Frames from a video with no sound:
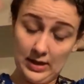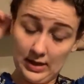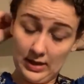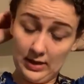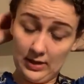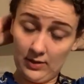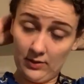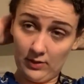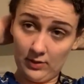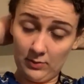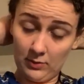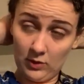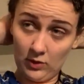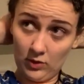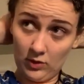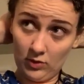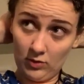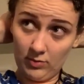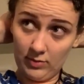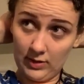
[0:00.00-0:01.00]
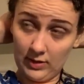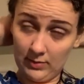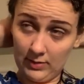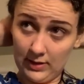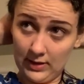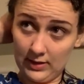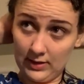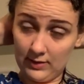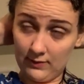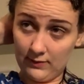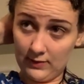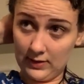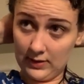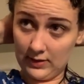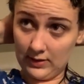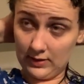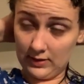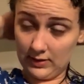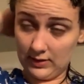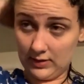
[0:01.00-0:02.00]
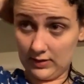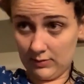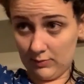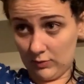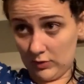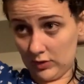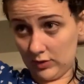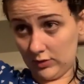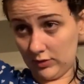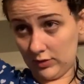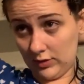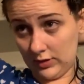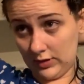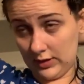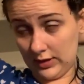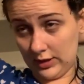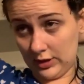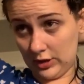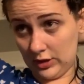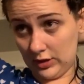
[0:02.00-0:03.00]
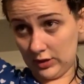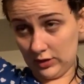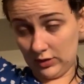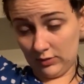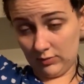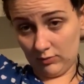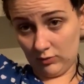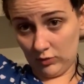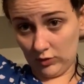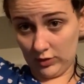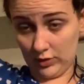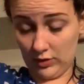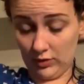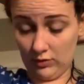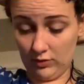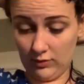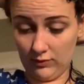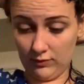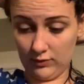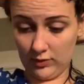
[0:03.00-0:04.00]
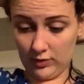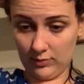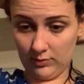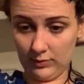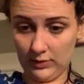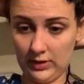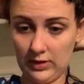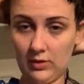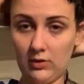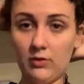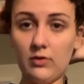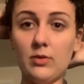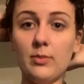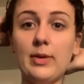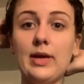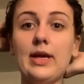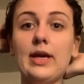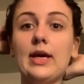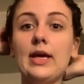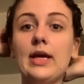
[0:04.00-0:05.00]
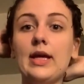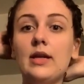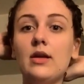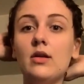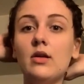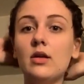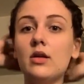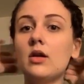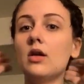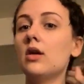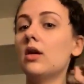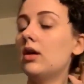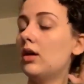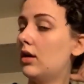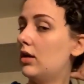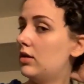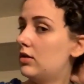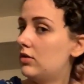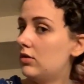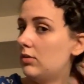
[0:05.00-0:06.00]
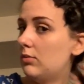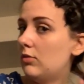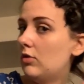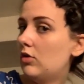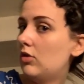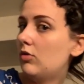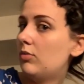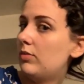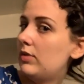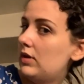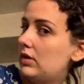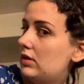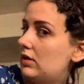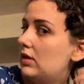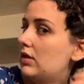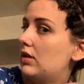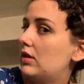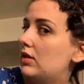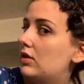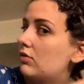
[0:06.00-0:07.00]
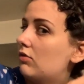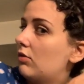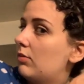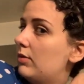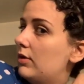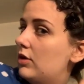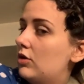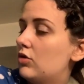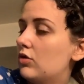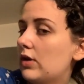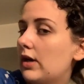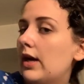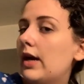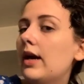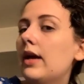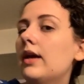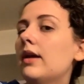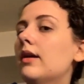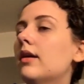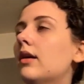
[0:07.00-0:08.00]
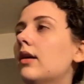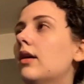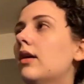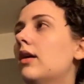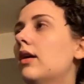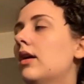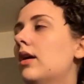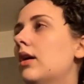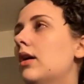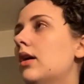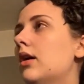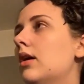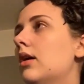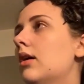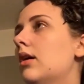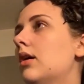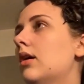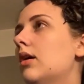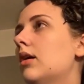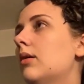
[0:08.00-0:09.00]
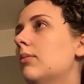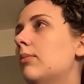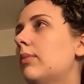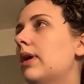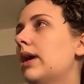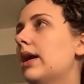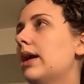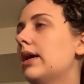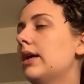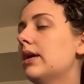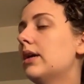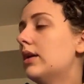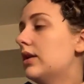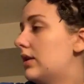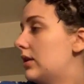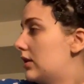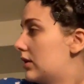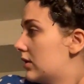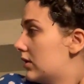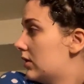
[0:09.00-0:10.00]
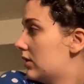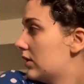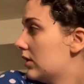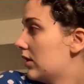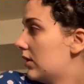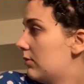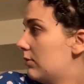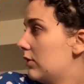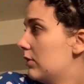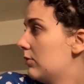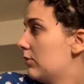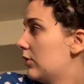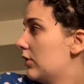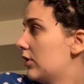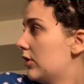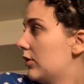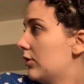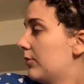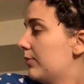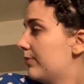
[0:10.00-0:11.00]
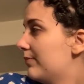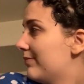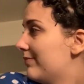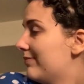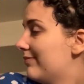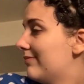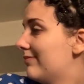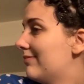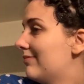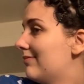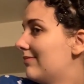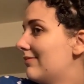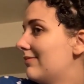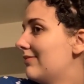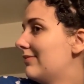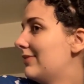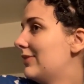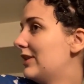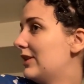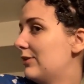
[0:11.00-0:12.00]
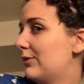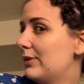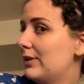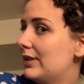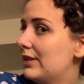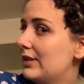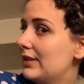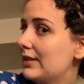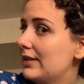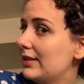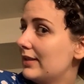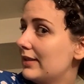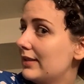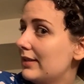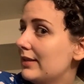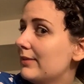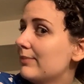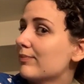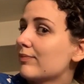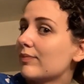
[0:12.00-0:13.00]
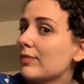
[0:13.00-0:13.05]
And now I'm hoping, because I've done smaller sections more uniformly over my head, so I'm hoping that this will be dry by a decent time tomorrow. But we will see.